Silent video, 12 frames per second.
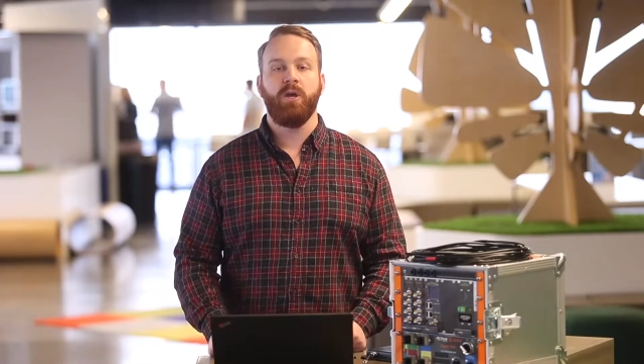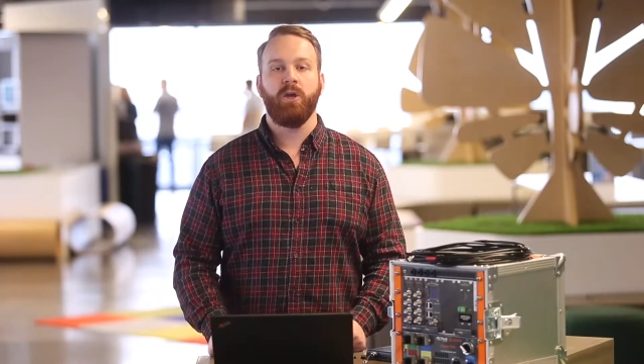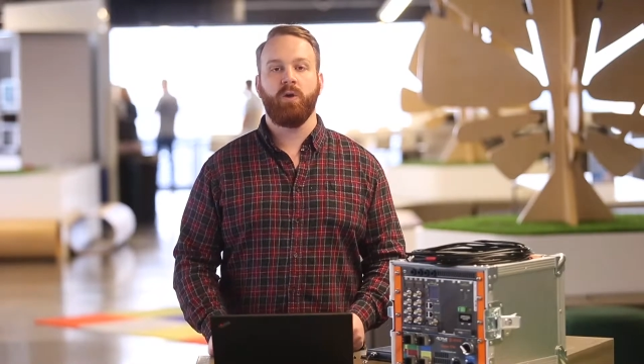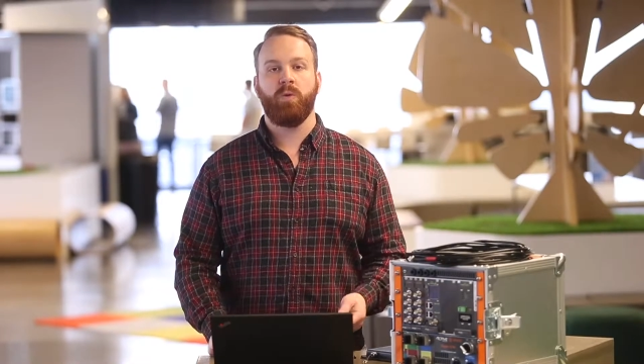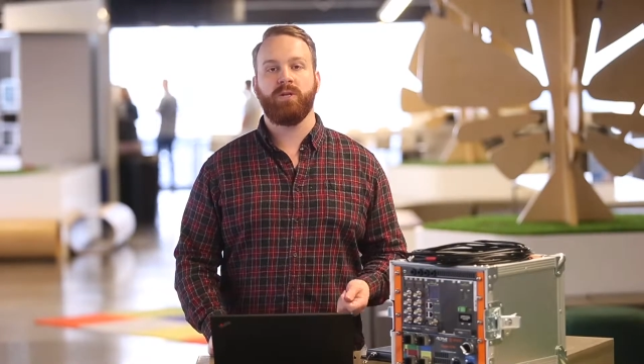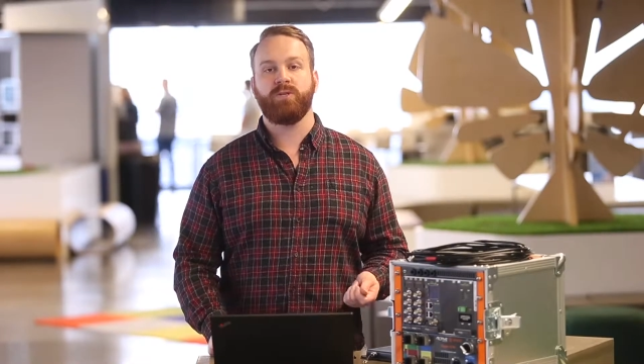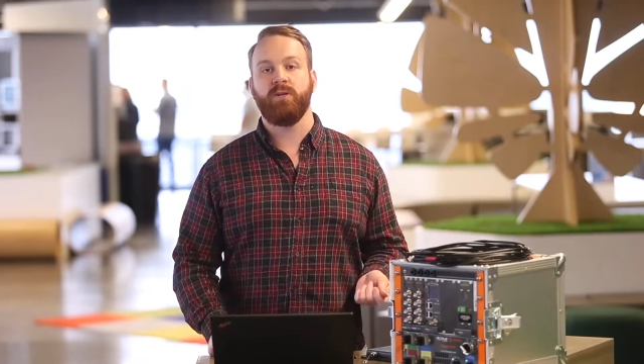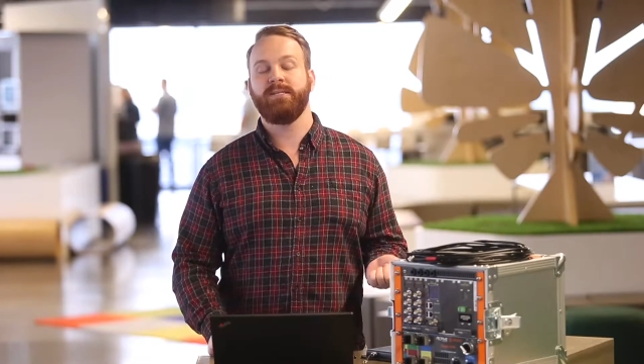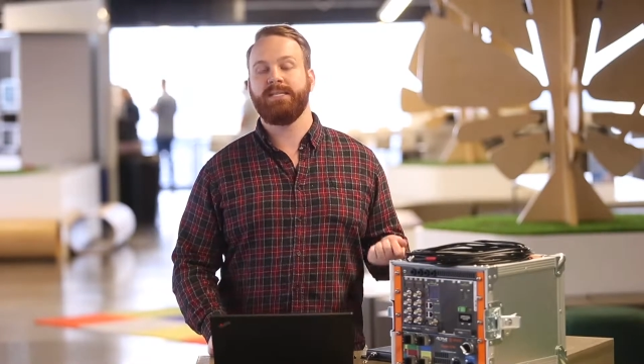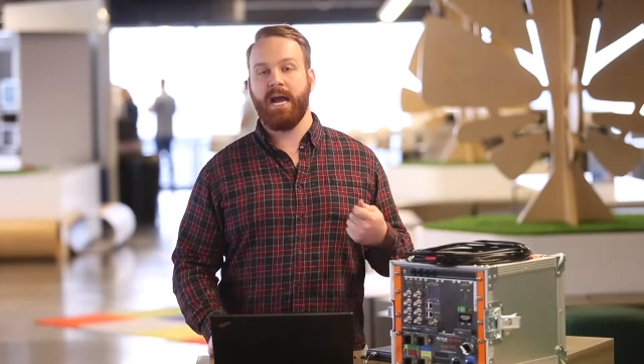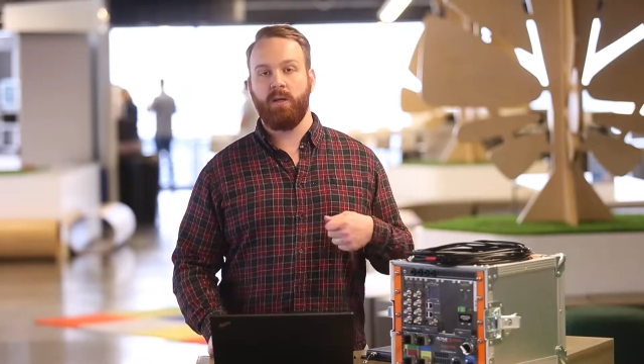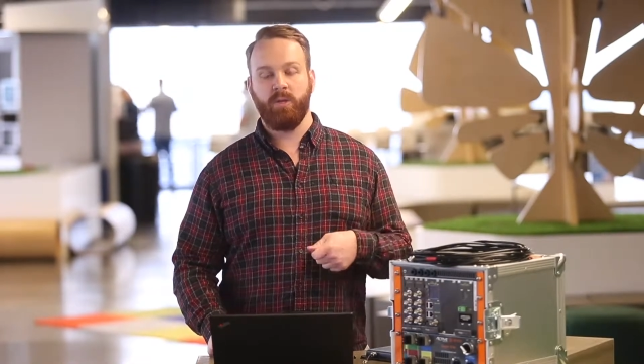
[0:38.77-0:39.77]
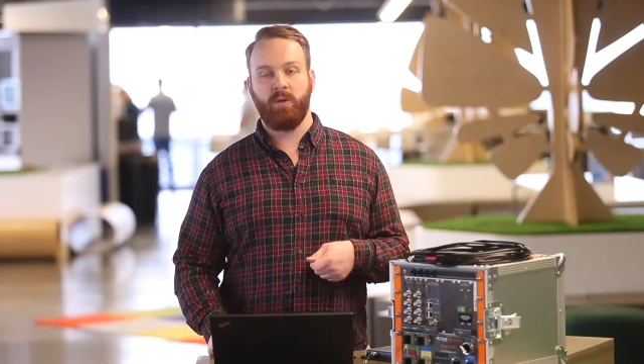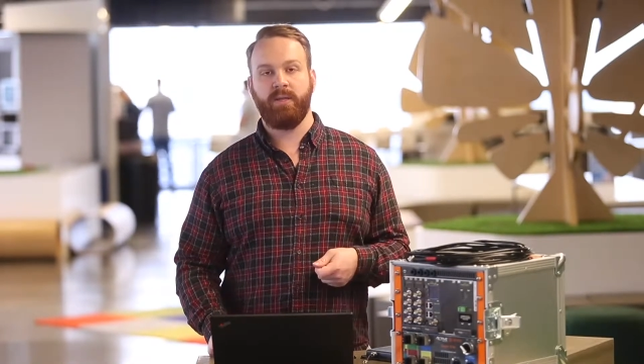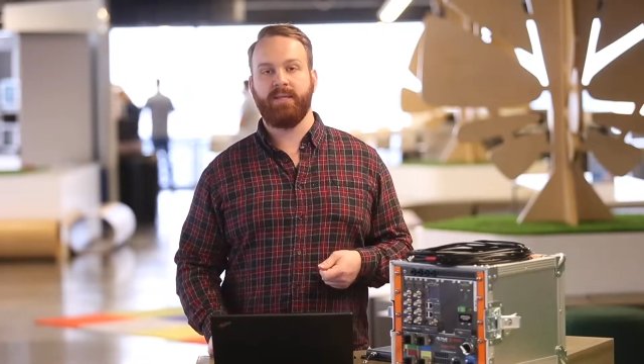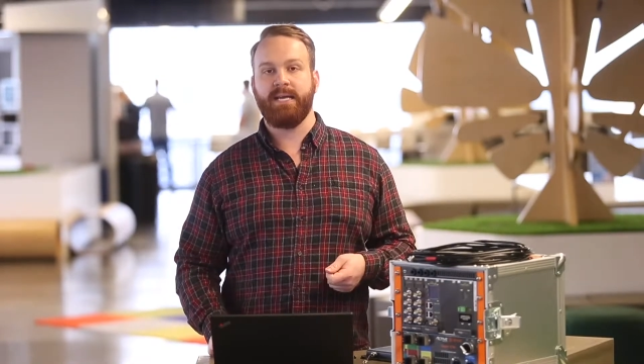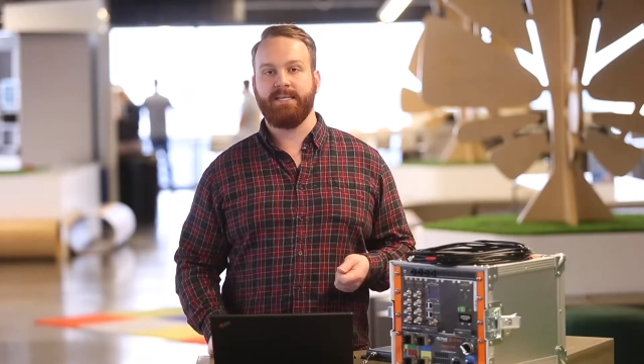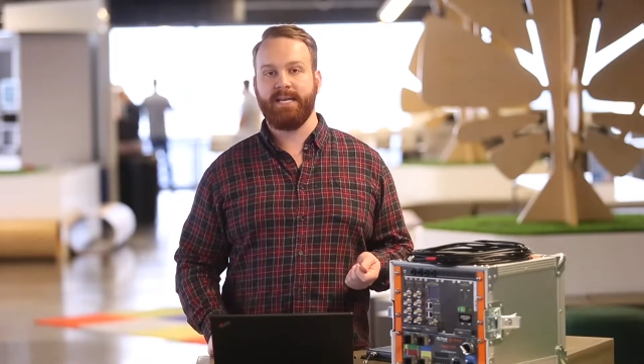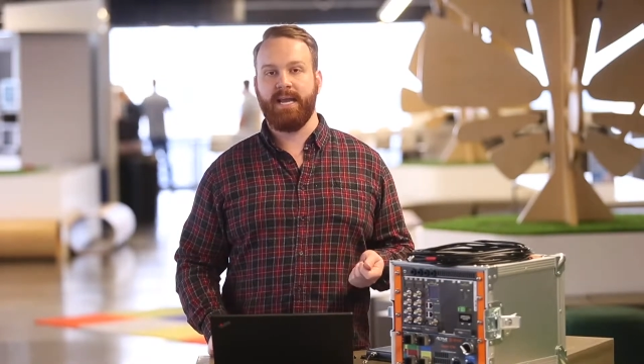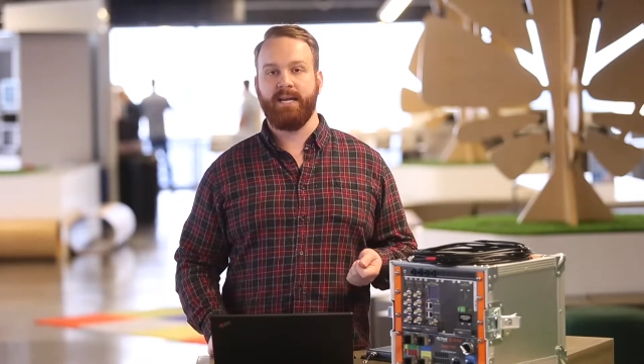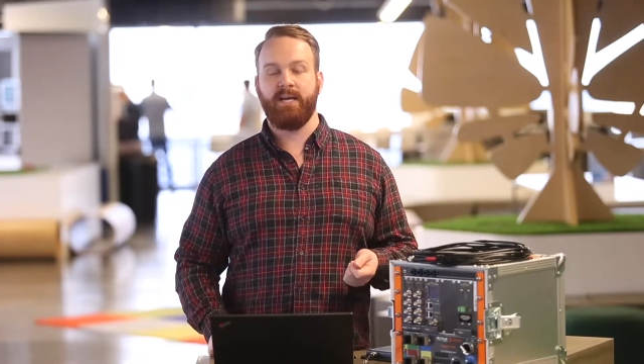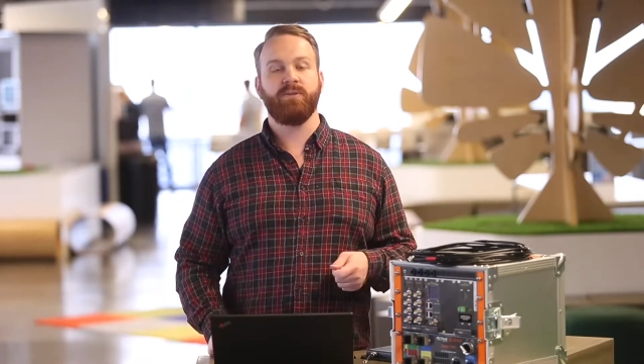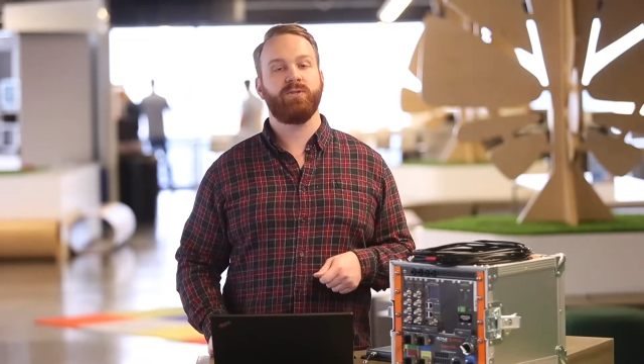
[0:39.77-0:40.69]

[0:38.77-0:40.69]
you're going to want to start downloading that data.